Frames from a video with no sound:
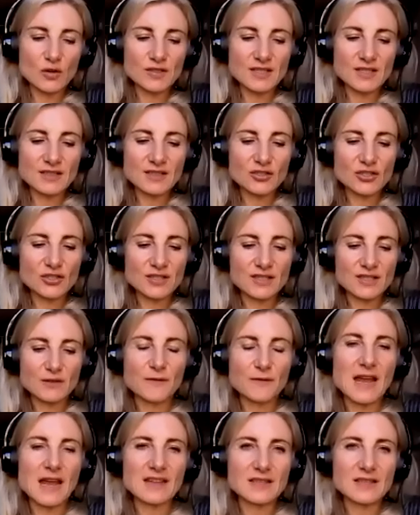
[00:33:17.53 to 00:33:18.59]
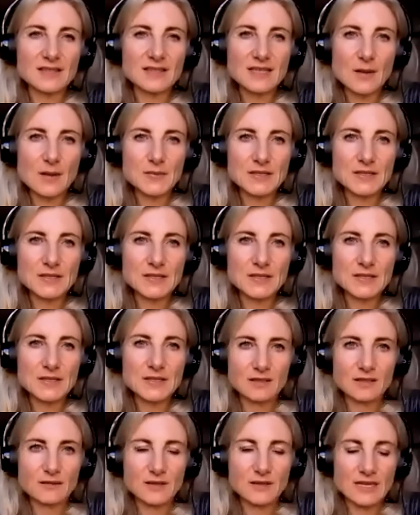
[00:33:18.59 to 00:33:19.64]
doesn't just affect the
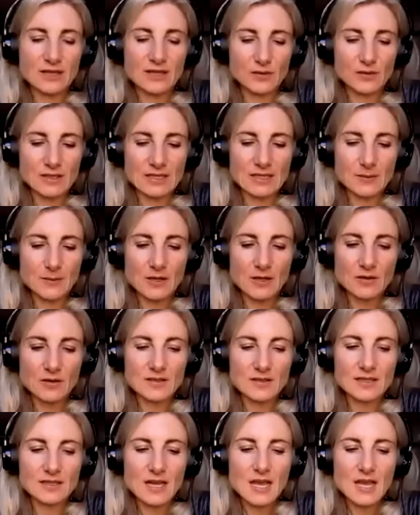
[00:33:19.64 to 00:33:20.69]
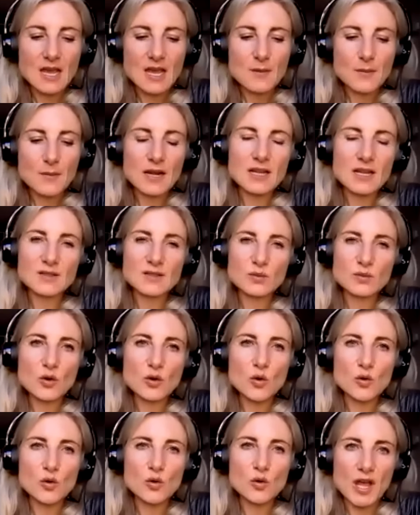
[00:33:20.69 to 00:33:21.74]
substance of legal disputes, but as we
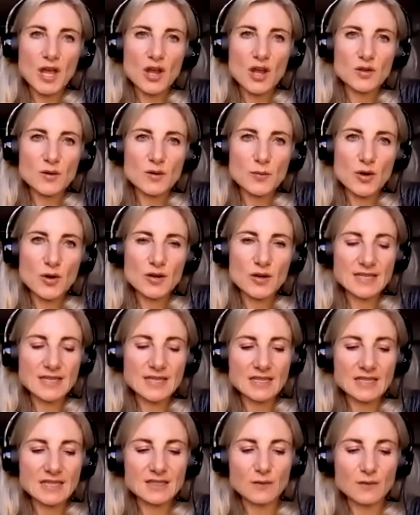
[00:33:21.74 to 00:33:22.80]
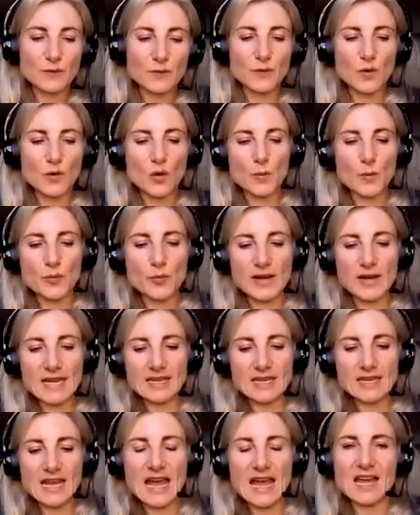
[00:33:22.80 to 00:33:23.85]
all know, the process for
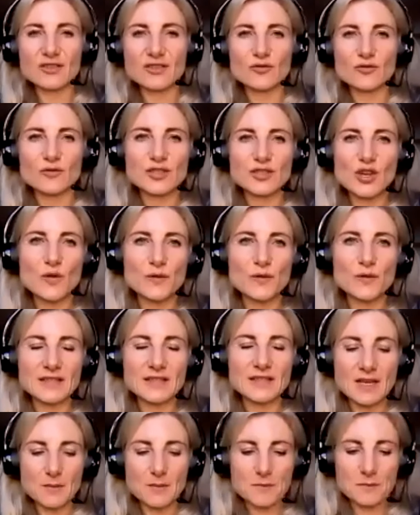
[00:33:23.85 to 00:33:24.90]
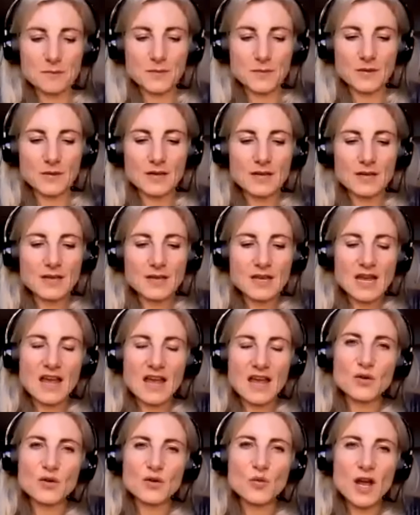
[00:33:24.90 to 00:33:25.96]
bringing and resolving them.
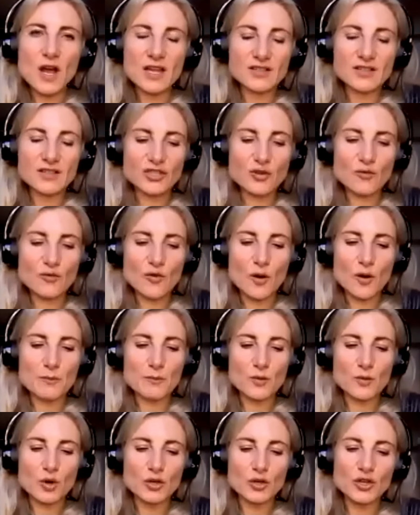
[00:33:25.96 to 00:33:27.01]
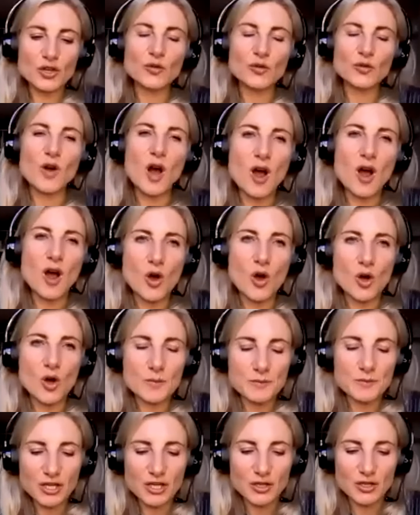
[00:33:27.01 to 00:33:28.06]
And the words you are
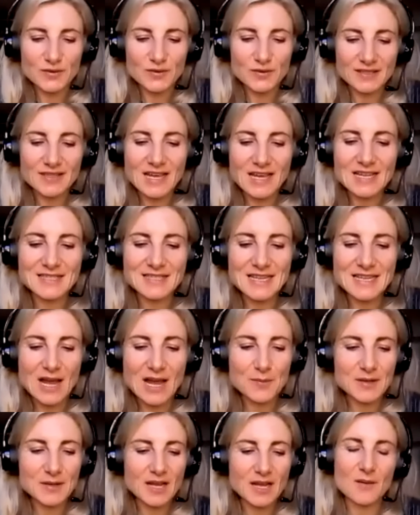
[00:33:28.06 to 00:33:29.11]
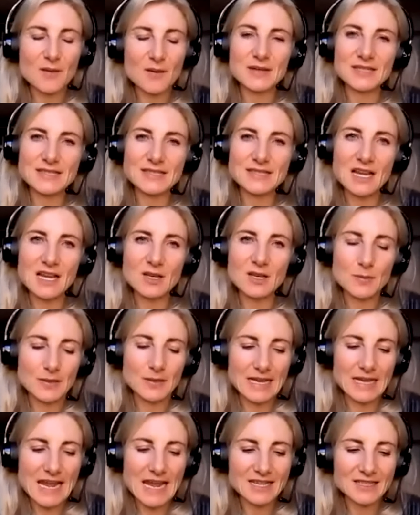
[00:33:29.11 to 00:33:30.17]
on mute has now become
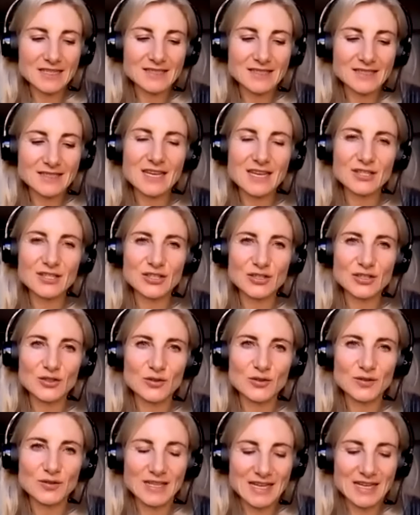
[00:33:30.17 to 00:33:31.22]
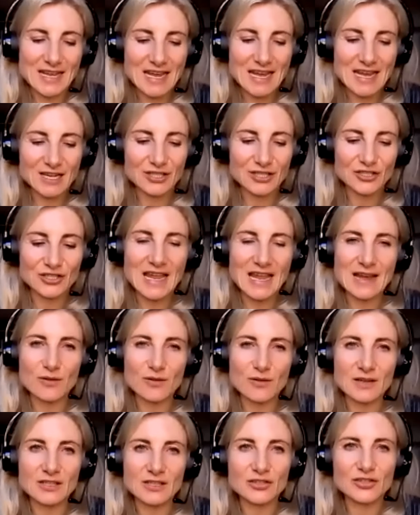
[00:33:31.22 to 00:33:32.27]
indelibly inked into the English
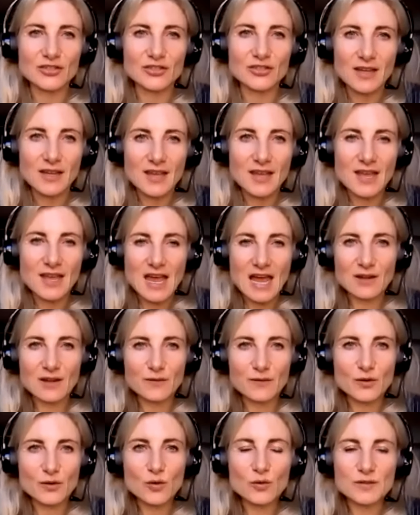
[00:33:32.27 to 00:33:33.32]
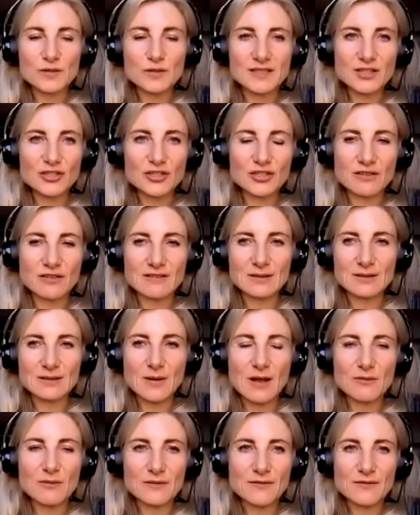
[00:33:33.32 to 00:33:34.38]
language. And of course, this year as
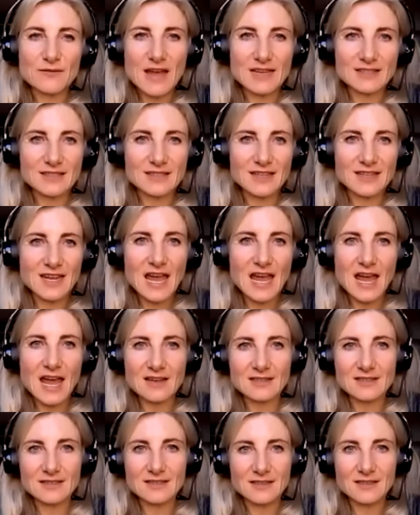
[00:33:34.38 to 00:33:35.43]
well, we've had cat